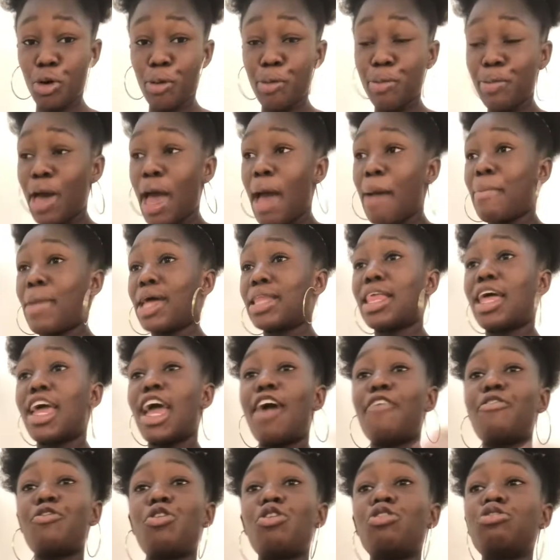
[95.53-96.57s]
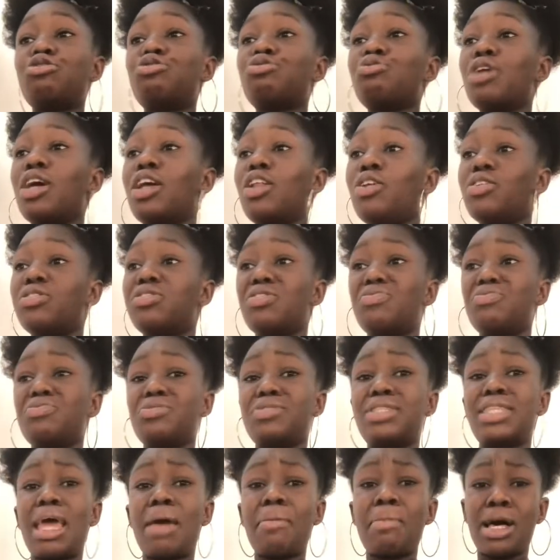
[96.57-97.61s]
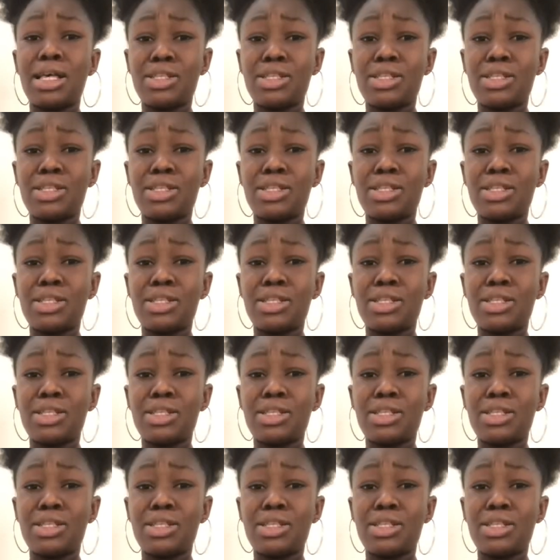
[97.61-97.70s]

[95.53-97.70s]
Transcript: By the time you have gone through a lot of no time has gone,